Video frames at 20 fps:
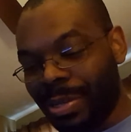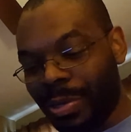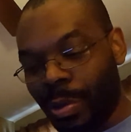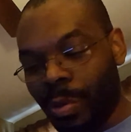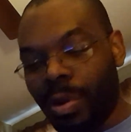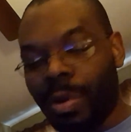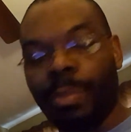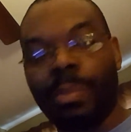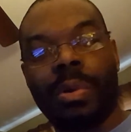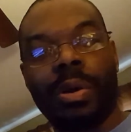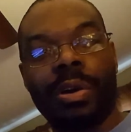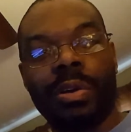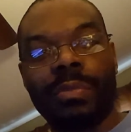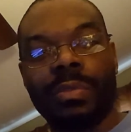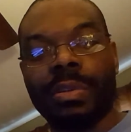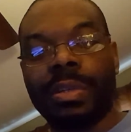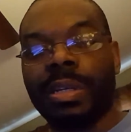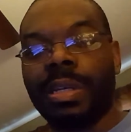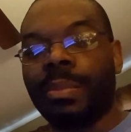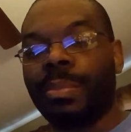Knowing
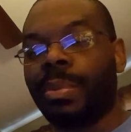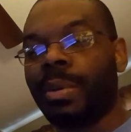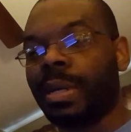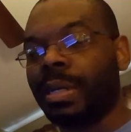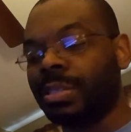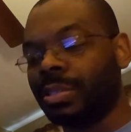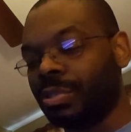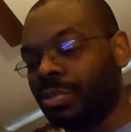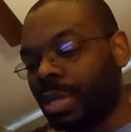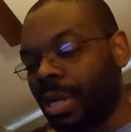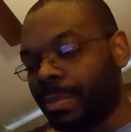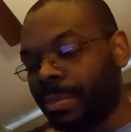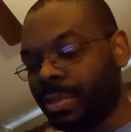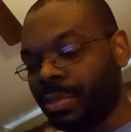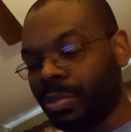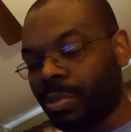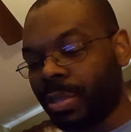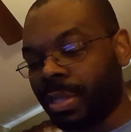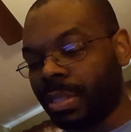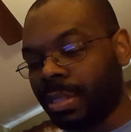Marvel, they'll probably drop a
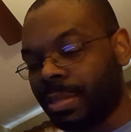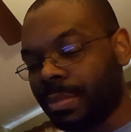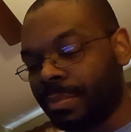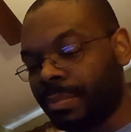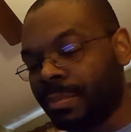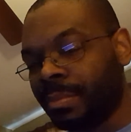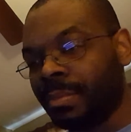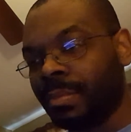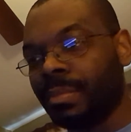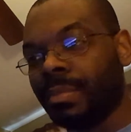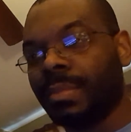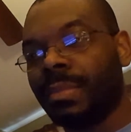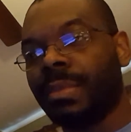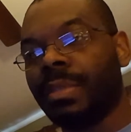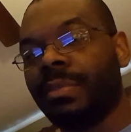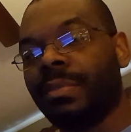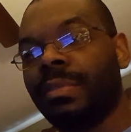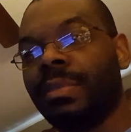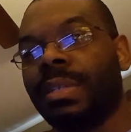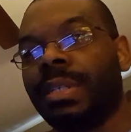trailer
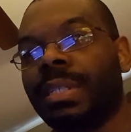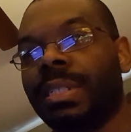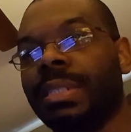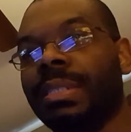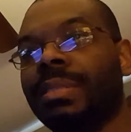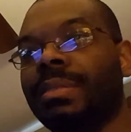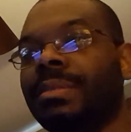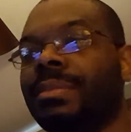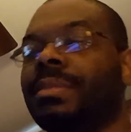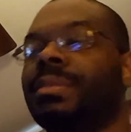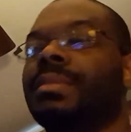if I get